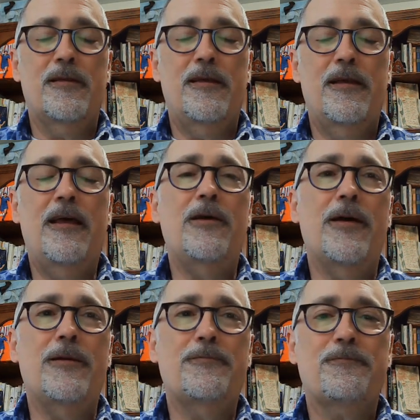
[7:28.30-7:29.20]

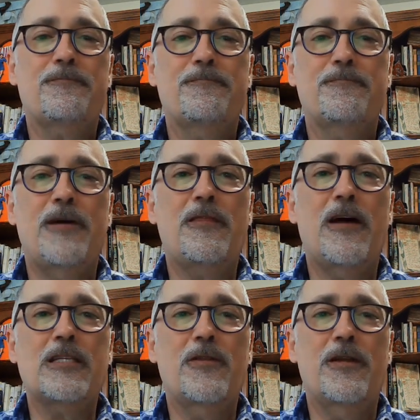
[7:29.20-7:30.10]
Anyway, my
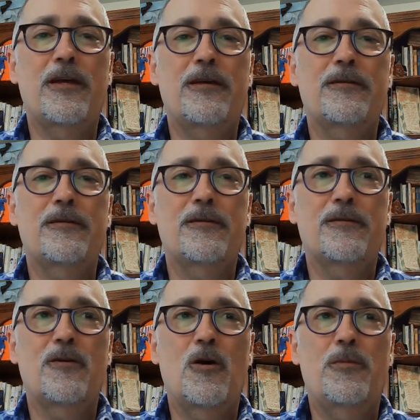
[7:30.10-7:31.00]
thoughts for the day.
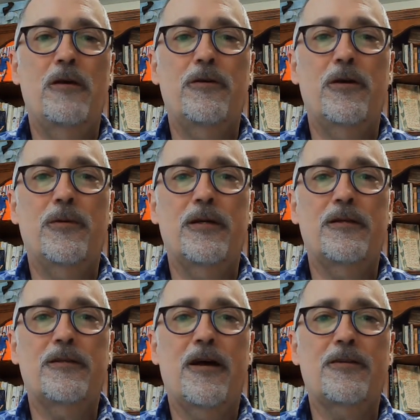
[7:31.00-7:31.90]
Hope you have a good one.
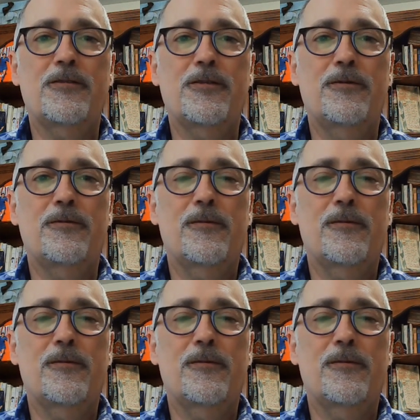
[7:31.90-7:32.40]
Talk to you soon.